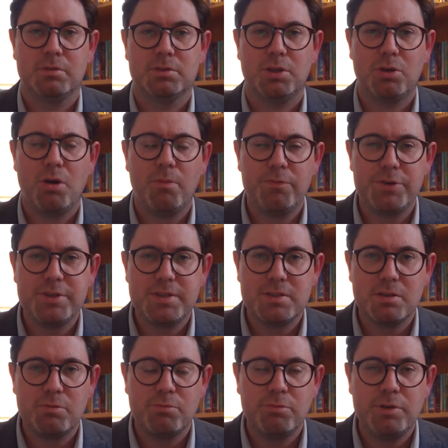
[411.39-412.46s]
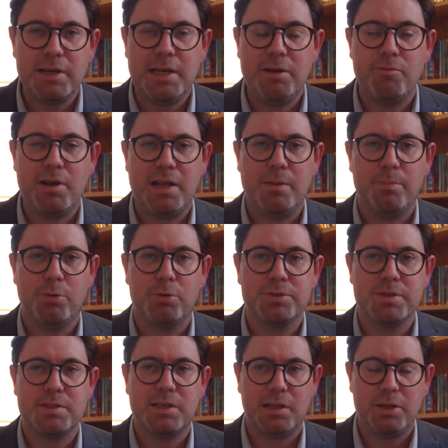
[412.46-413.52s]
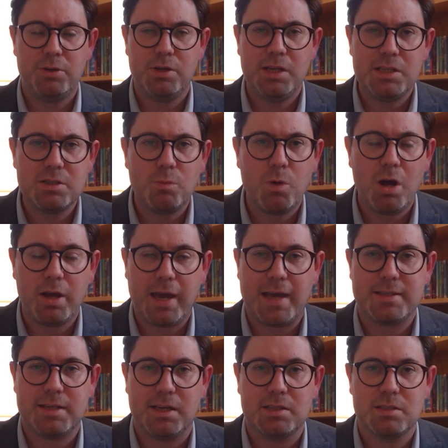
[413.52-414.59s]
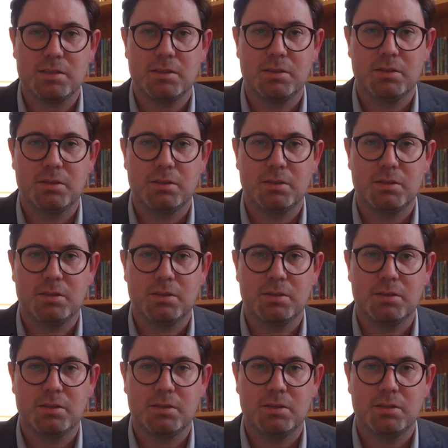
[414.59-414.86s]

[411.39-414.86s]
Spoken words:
So confidence is a really, really important skill. You need to work at it.